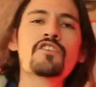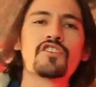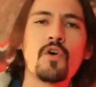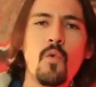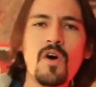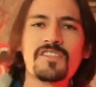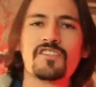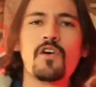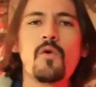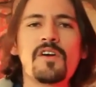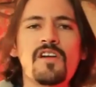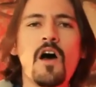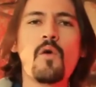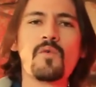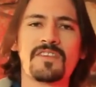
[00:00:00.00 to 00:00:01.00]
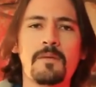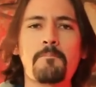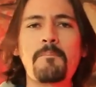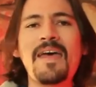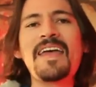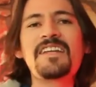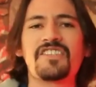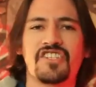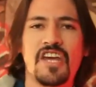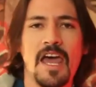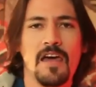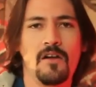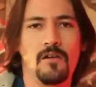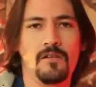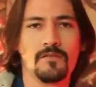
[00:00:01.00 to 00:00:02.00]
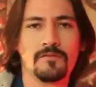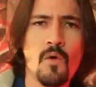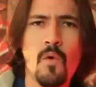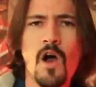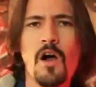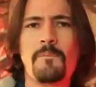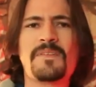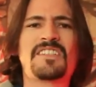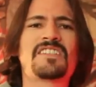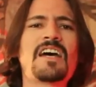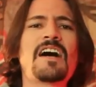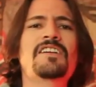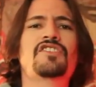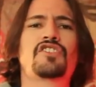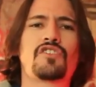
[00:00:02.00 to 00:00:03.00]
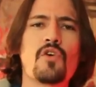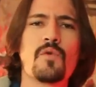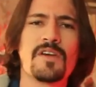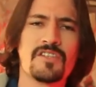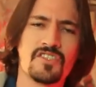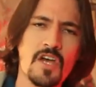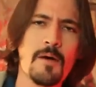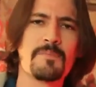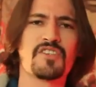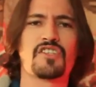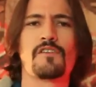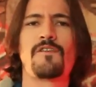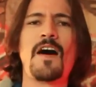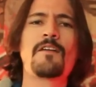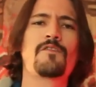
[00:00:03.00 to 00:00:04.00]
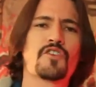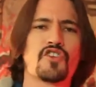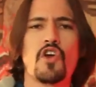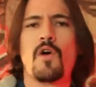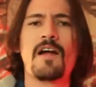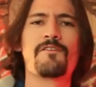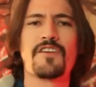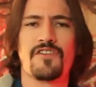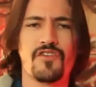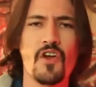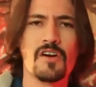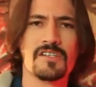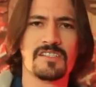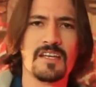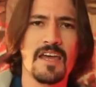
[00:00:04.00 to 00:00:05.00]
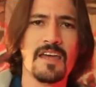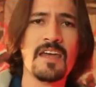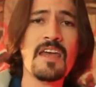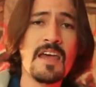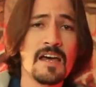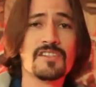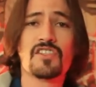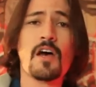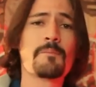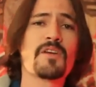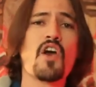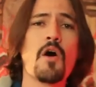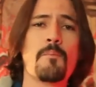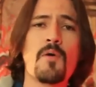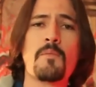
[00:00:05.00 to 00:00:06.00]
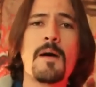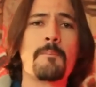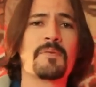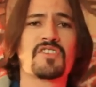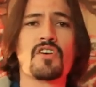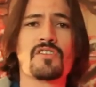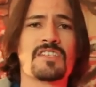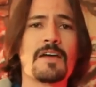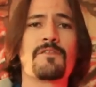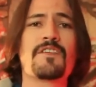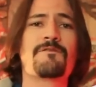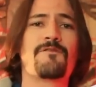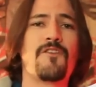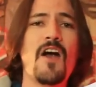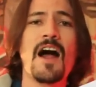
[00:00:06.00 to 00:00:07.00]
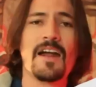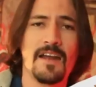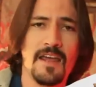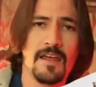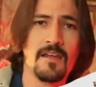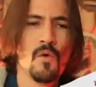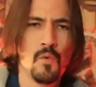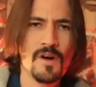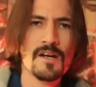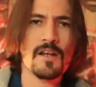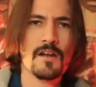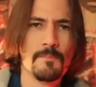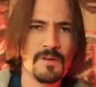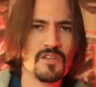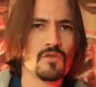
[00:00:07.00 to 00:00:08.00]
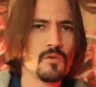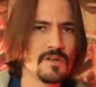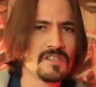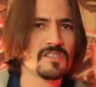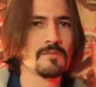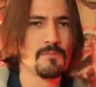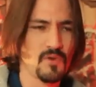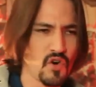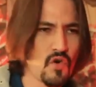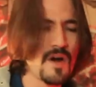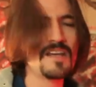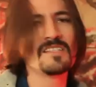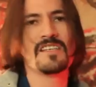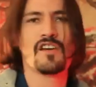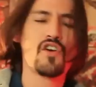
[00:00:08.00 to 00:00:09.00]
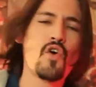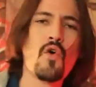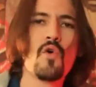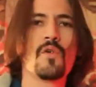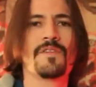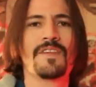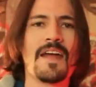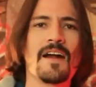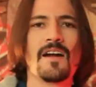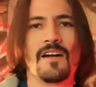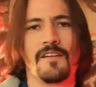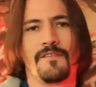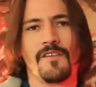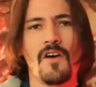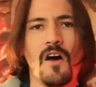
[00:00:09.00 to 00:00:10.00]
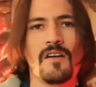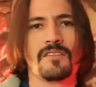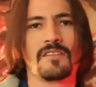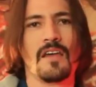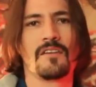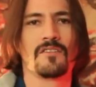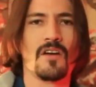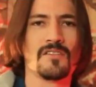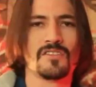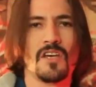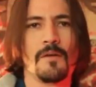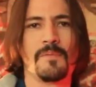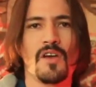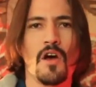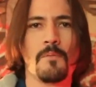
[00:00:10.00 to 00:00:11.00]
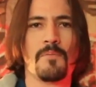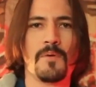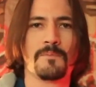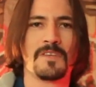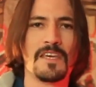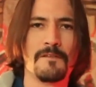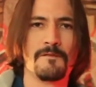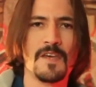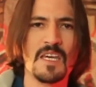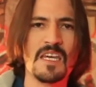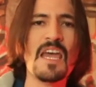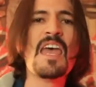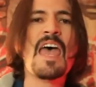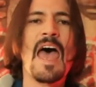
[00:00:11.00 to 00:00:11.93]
So what's going on with the main channel? Well, besides doing Zombie Survivor Show every Thursday and Zombie Go Boom episodes every Friday, we're gonna be doing some crazy cool narrative content on Zombie Go Boom TV,